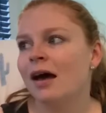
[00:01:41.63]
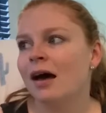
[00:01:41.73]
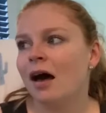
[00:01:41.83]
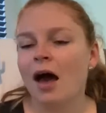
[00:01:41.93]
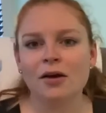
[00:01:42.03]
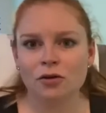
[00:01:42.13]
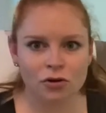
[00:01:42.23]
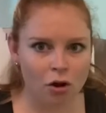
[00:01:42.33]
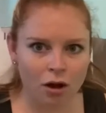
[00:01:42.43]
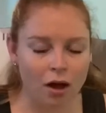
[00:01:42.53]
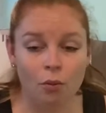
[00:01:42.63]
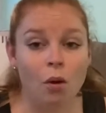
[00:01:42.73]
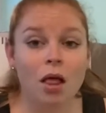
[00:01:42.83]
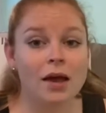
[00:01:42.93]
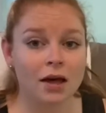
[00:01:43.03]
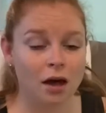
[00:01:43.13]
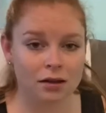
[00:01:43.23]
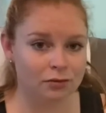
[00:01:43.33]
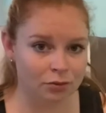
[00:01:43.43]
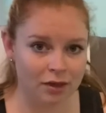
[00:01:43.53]
I can't
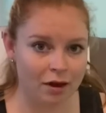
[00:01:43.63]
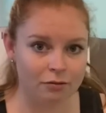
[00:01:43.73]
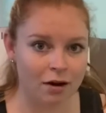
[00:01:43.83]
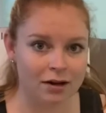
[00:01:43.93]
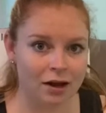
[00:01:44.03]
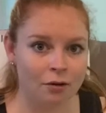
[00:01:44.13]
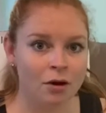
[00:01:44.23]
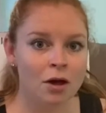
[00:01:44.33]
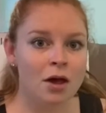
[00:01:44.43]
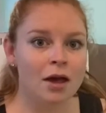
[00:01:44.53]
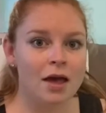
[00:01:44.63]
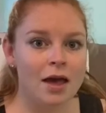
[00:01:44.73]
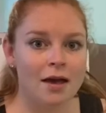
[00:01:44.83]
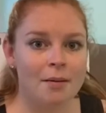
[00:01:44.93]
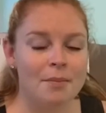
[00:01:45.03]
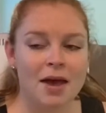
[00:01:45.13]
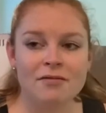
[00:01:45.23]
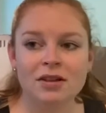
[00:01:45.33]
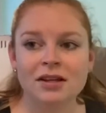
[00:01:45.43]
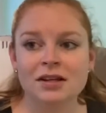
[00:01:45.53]
live without right now.
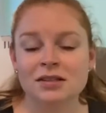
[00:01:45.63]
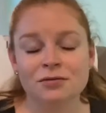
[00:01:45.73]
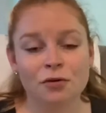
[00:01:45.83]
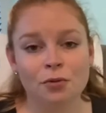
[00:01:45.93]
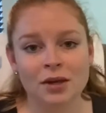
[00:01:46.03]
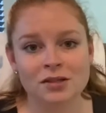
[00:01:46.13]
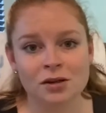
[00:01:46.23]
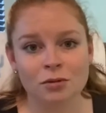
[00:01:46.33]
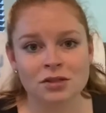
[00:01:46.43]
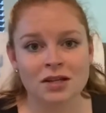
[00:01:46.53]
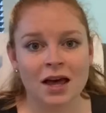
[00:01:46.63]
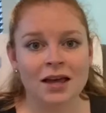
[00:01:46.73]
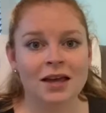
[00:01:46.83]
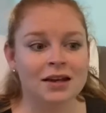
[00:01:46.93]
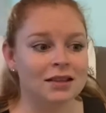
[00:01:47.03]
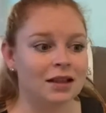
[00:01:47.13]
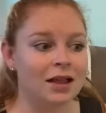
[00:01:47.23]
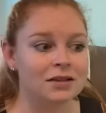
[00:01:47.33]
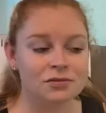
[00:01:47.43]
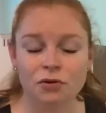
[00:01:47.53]
Evelyn is 4 weeks old today, and in the
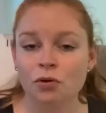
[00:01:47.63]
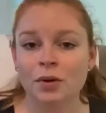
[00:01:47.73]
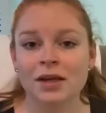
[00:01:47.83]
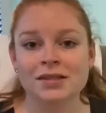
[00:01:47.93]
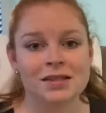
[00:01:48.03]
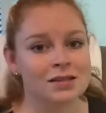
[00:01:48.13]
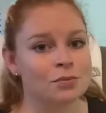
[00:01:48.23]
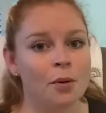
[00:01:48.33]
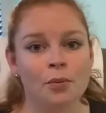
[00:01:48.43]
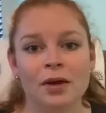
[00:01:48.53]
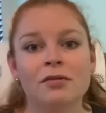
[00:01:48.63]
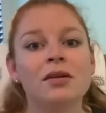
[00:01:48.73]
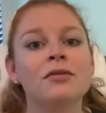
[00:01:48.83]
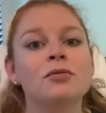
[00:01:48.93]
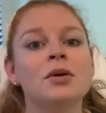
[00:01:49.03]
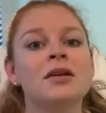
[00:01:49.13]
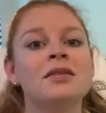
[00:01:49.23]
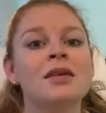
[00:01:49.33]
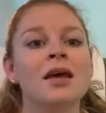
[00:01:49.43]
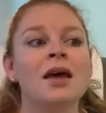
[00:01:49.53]
last 4 weeks, this is what we have lived with,
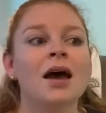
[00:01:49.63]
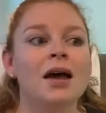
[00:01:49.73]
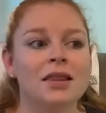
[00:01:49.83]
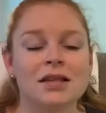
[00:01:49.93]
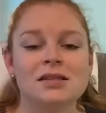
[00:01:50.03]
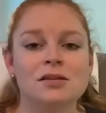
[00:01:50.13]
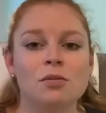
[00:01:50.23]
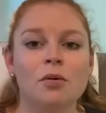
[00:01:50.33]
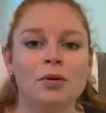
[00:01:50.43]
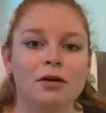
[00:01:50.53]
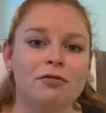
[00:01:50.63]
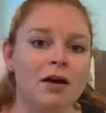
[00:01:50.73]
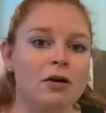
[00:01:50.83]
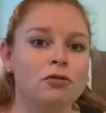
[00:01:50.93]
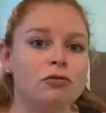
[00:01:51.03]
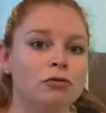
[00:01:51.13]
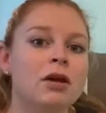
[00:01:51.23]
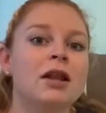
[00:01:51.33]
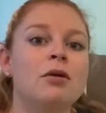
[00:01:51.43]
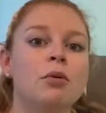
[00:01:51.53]
and this is what we have found
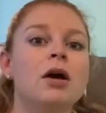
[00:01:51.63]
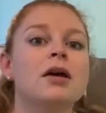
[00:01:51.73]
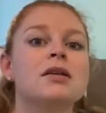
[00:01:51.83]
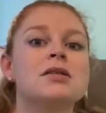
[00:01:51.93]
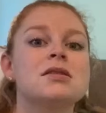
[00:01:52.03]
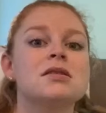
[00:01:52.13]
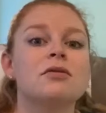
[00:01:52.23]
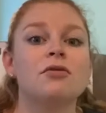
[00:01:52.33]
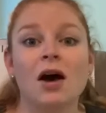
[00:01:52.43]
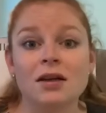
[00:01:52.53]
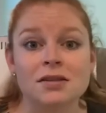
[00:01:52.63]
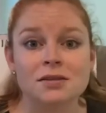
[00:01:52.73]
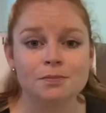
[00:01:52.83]
really works for us.